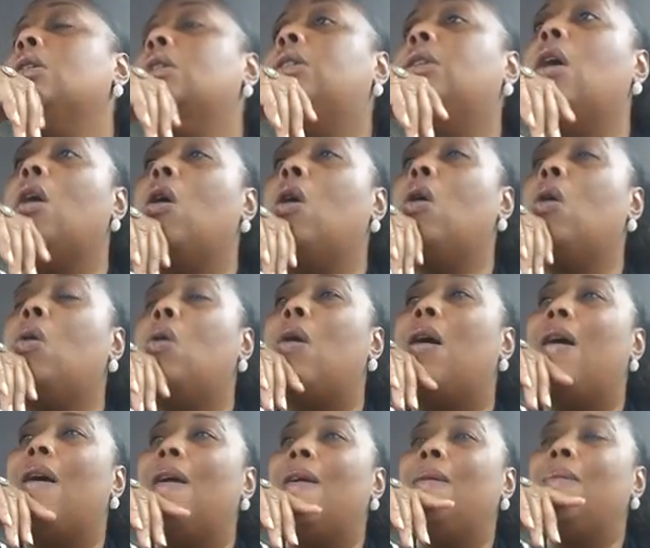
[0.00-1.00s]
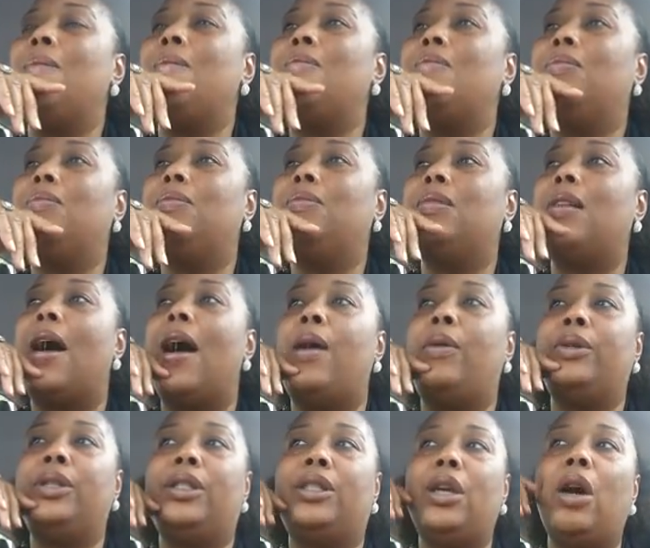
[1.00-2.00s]
So
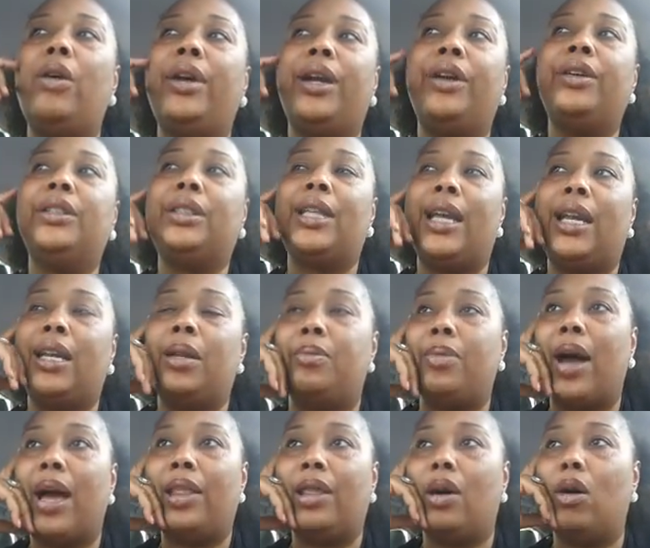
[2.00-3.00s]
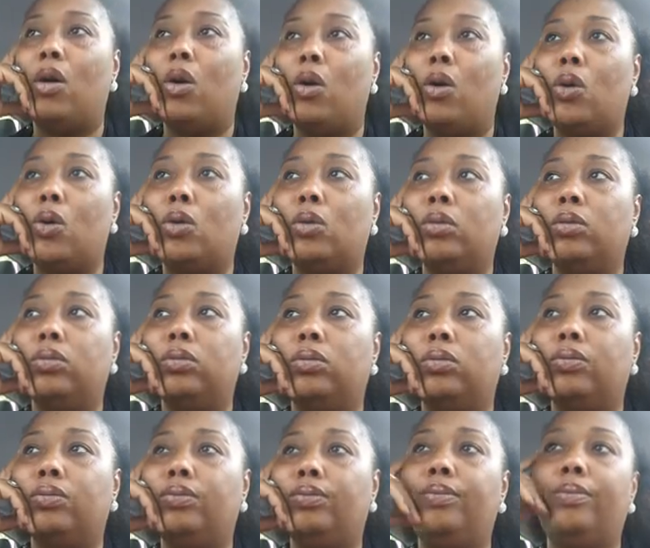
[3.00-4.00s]
I was so irritated by the whole
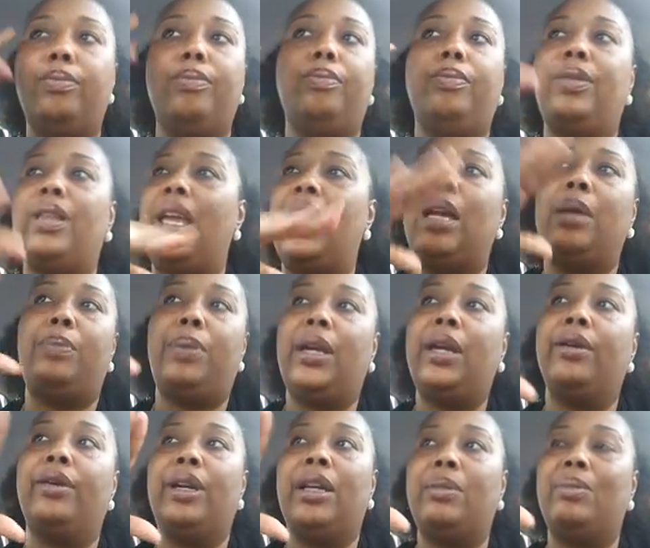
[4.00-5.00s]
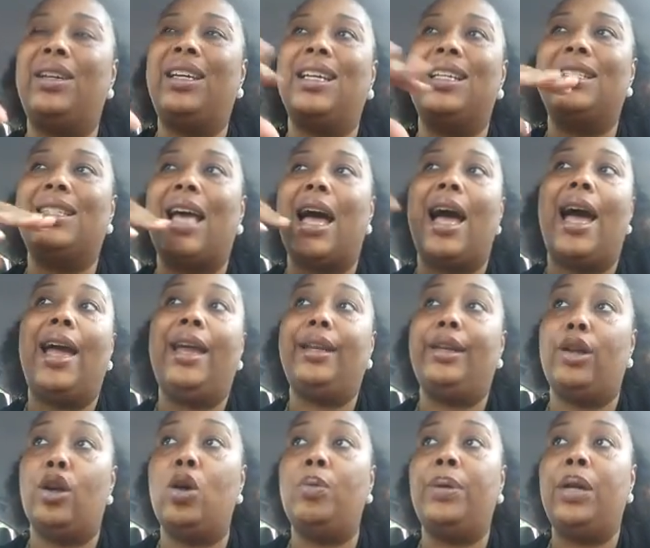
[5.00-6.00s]
thing, period, because I
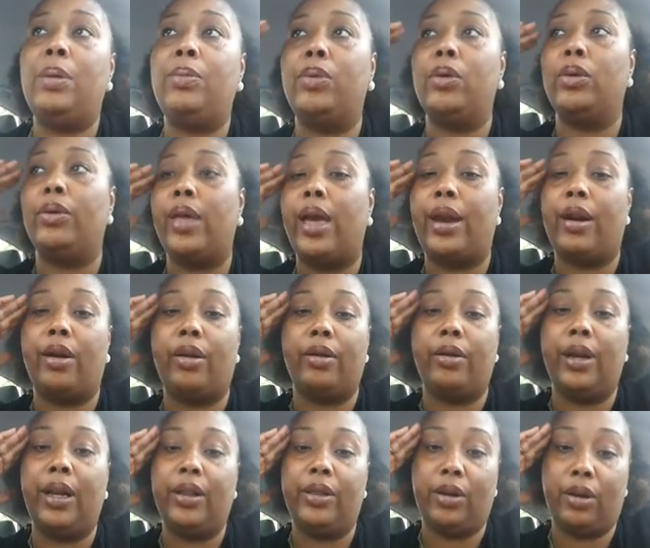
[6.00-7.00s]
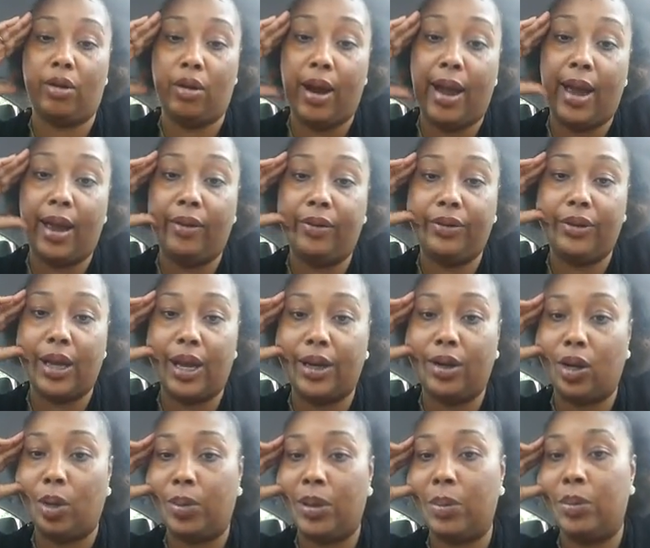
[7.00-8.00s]
know people that are in the craft. I
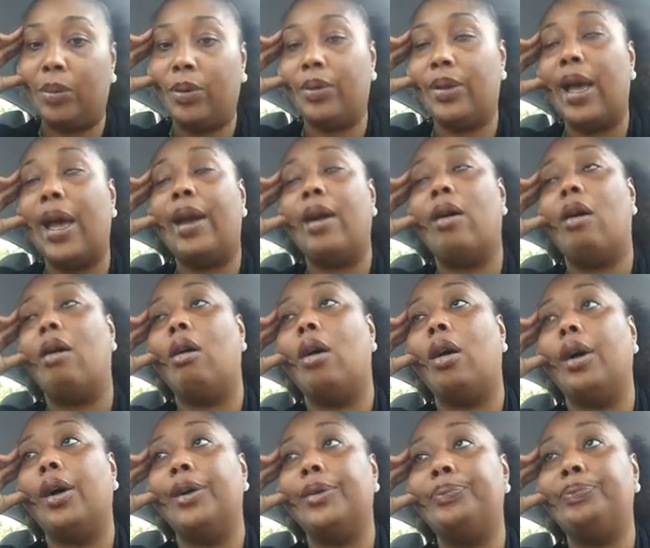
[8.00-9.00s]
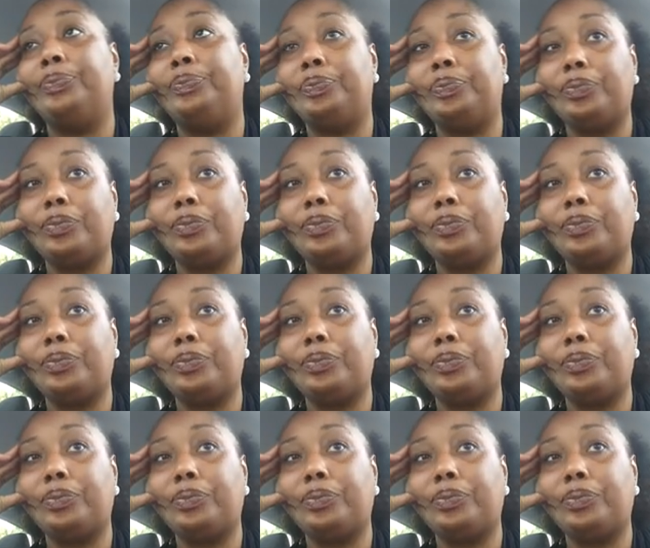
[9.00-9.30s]
know people that are